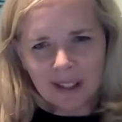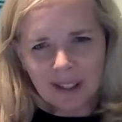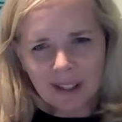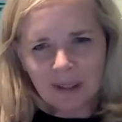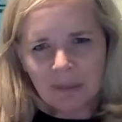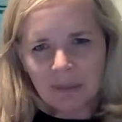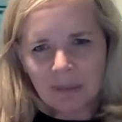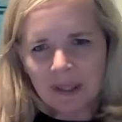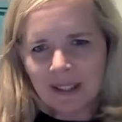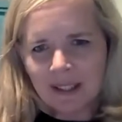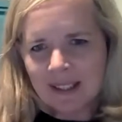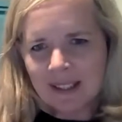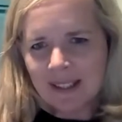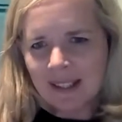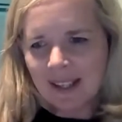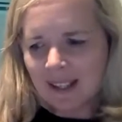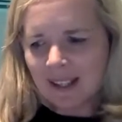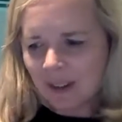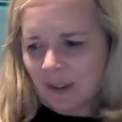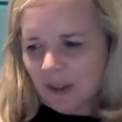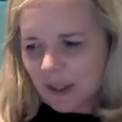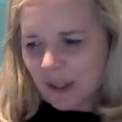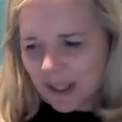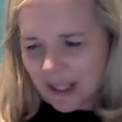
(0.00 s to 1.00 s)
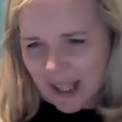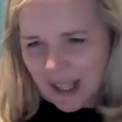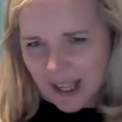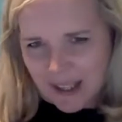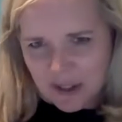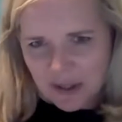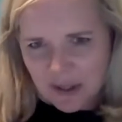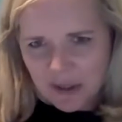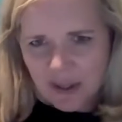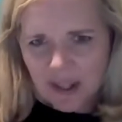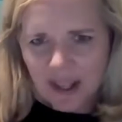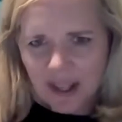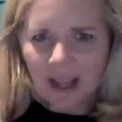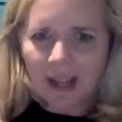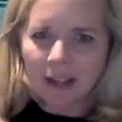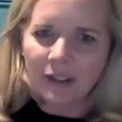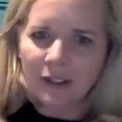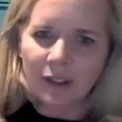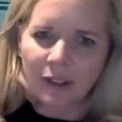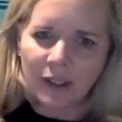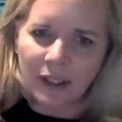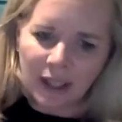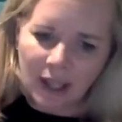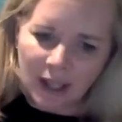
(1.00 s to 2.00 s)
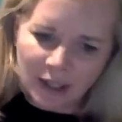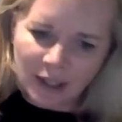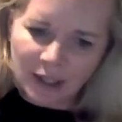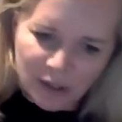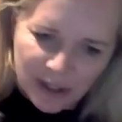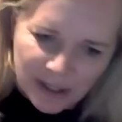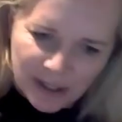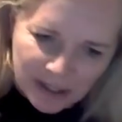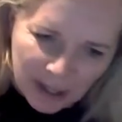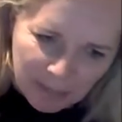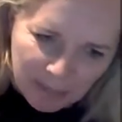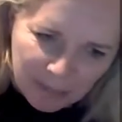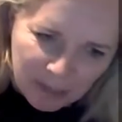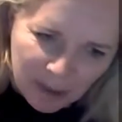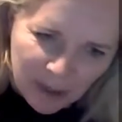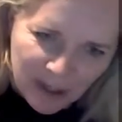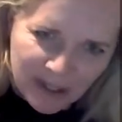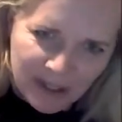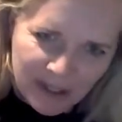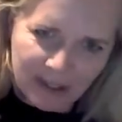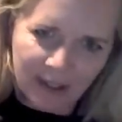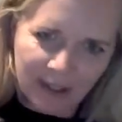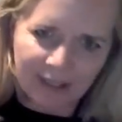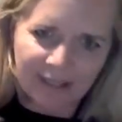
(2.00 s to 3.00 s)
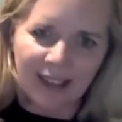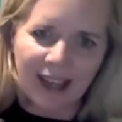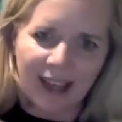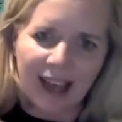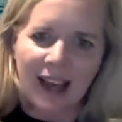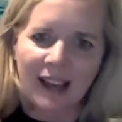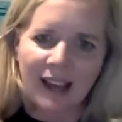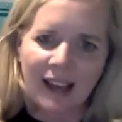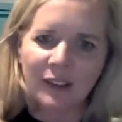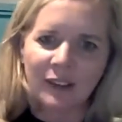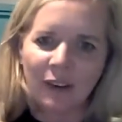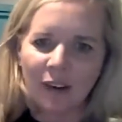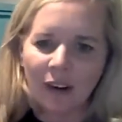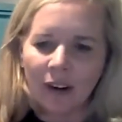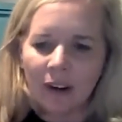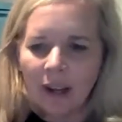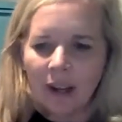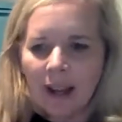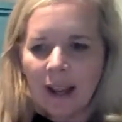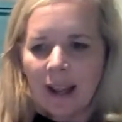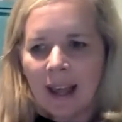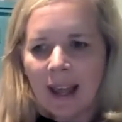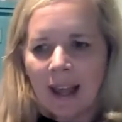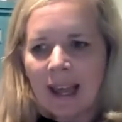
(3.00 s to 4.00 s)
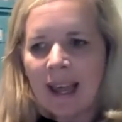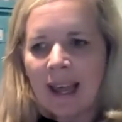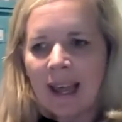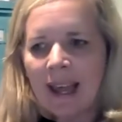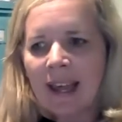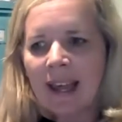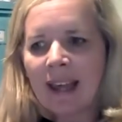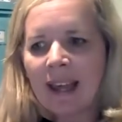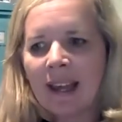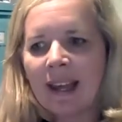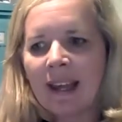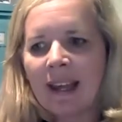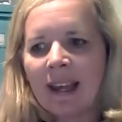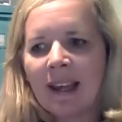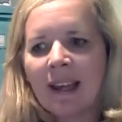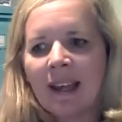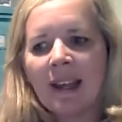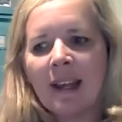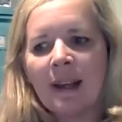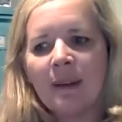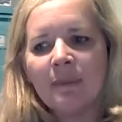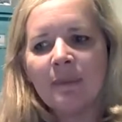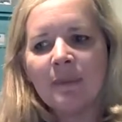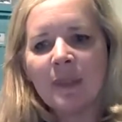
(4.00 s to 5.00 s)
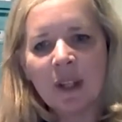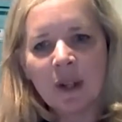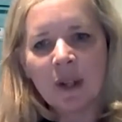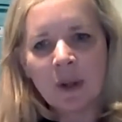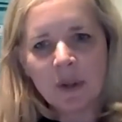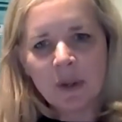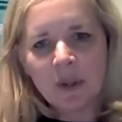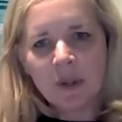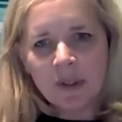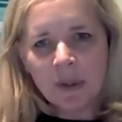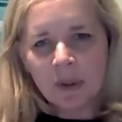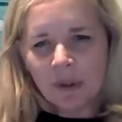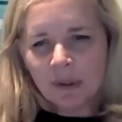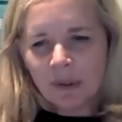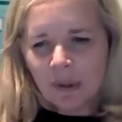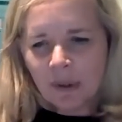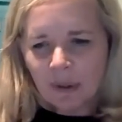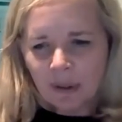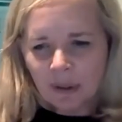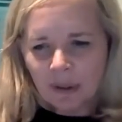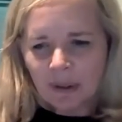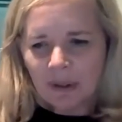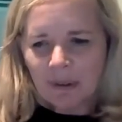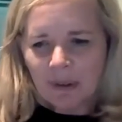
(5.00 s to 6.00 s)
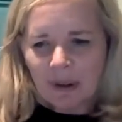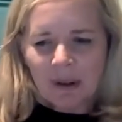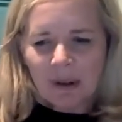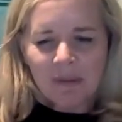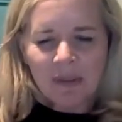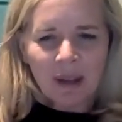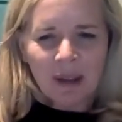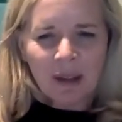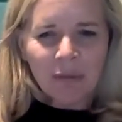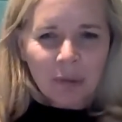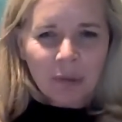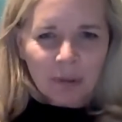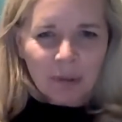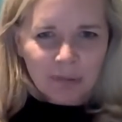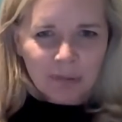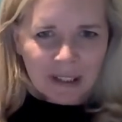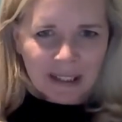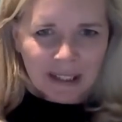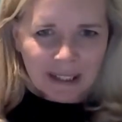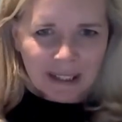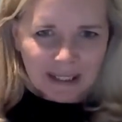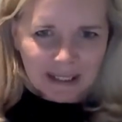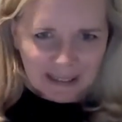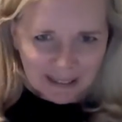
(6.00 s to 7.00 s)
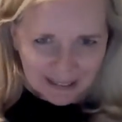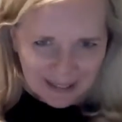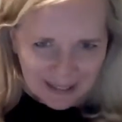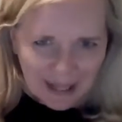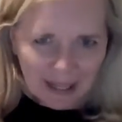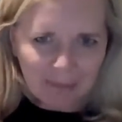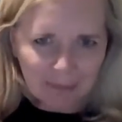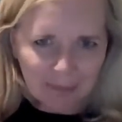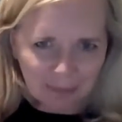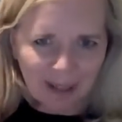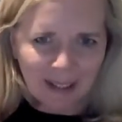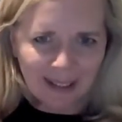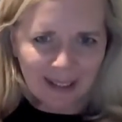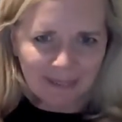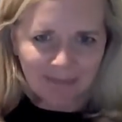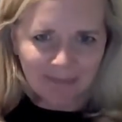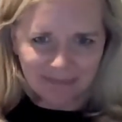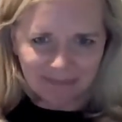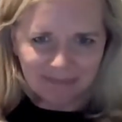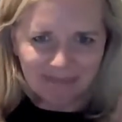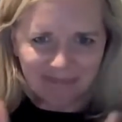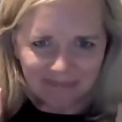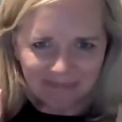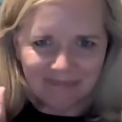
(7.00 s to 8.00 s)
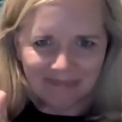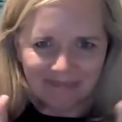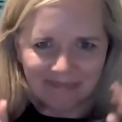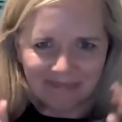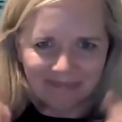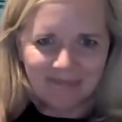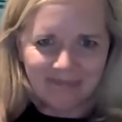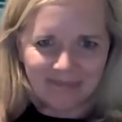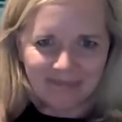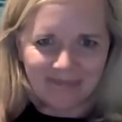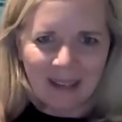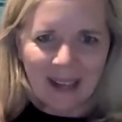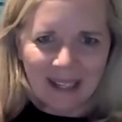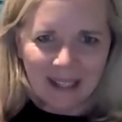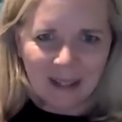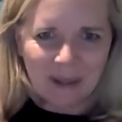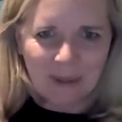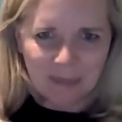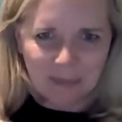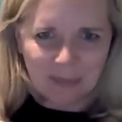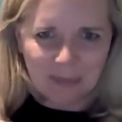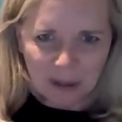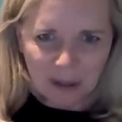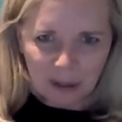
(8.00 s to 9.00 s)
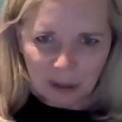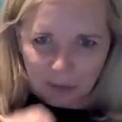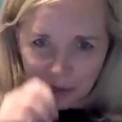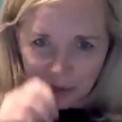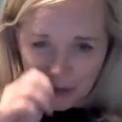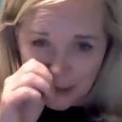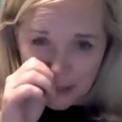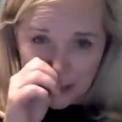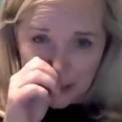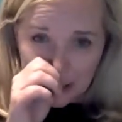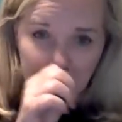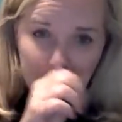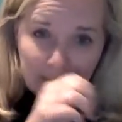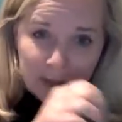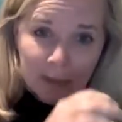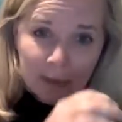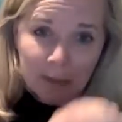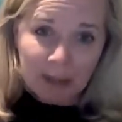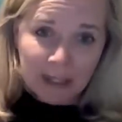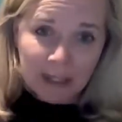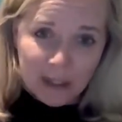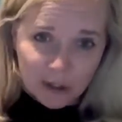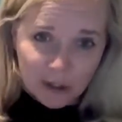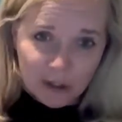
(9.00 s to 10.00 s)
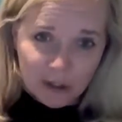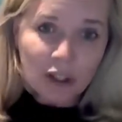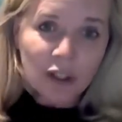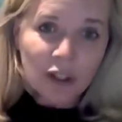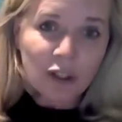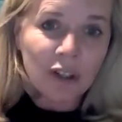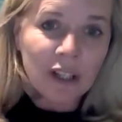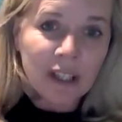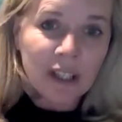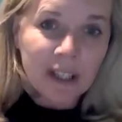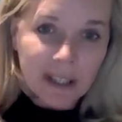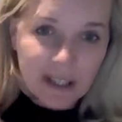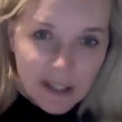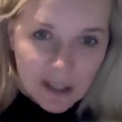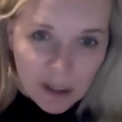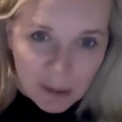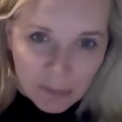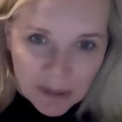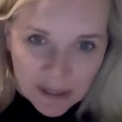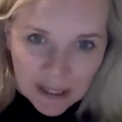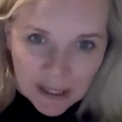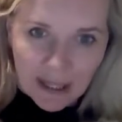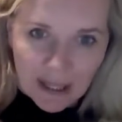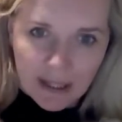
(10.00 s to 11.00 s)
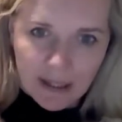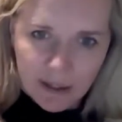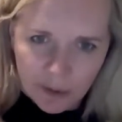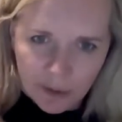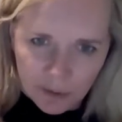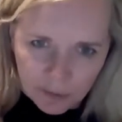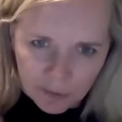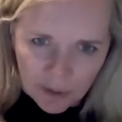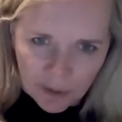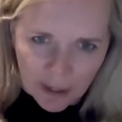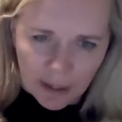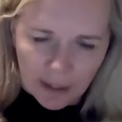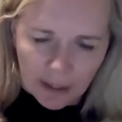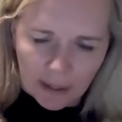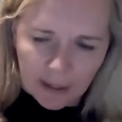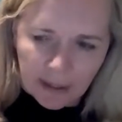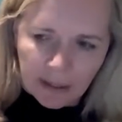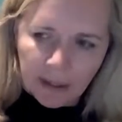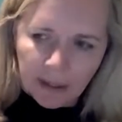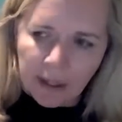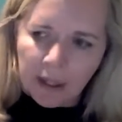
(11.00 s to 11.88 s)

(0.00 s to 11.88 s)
I will say, oh, you can't do that, or you can't treat that person like that, or, you know, so that will really get my back up, you know, if I see somebody treating somebody else unfairly.